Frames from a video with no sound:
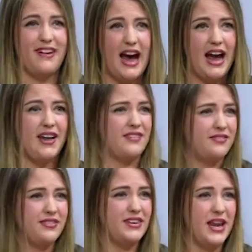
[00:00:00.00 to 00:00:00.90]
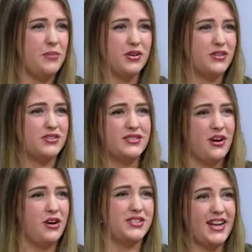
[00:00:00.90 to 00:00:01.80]
5 neighbors
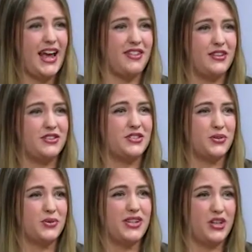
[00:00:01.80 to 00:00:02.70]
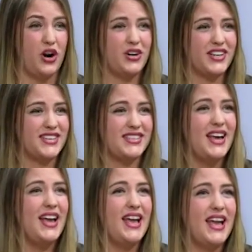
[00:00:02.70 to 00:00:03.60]
all together to really garden, because
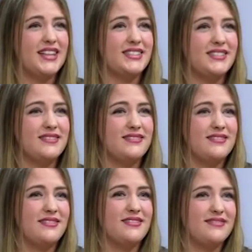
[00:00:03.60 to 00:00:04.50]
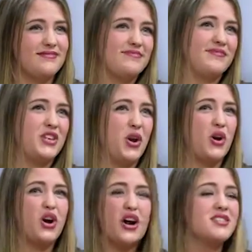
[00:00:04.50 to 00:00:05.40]
it's,
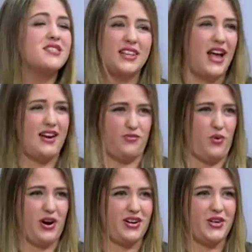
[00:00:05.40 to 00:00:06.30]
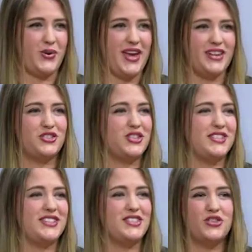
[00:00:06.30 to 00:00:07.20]
a garden's a lot of work. You can't just
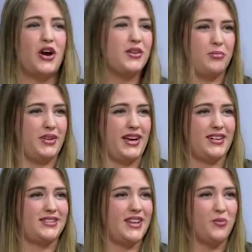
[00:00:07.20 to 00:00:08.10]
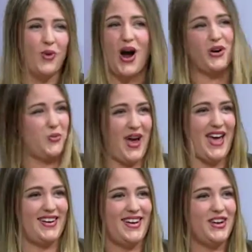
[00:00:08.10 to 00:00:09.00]
install the plants and walk
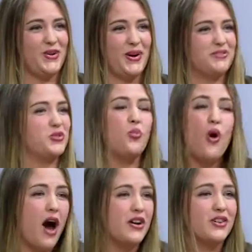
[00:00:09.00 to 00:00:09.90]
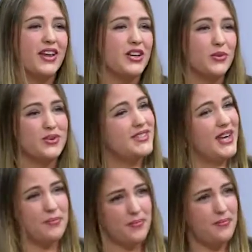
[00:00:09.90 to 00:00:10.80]
away. You have to water, like you were
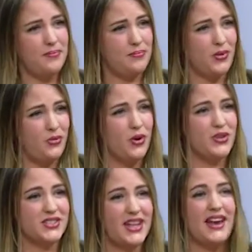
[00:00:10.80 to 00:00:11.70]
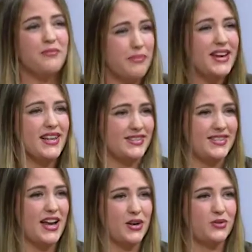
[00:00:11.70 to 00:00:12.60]
saying before, there's a lot of maintenance
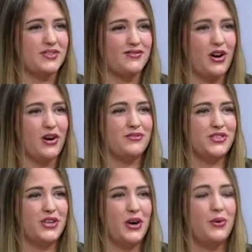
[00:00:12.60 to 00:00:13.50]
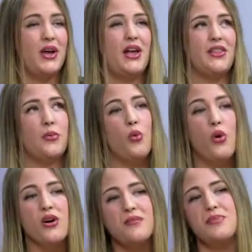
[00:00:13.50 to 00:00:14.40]
that goes involved. So the
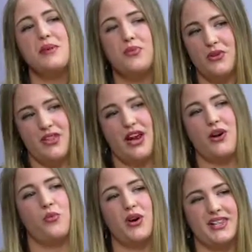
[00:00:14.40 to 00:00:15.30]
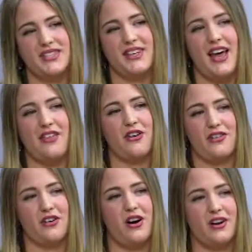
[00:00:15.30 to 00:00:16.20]
more people that are working together
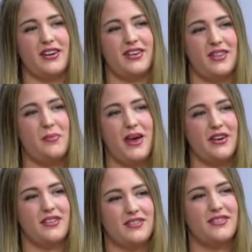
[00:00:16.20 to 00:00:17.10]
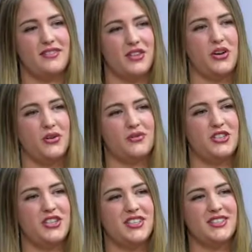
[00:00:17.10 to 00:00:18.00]
on the garden, the better,
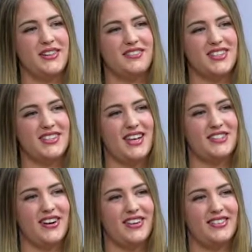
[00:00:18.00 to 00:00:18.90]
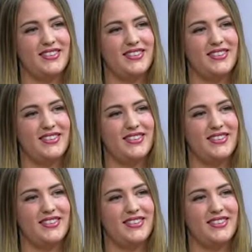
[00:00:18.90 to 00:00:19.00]
the chances of success are.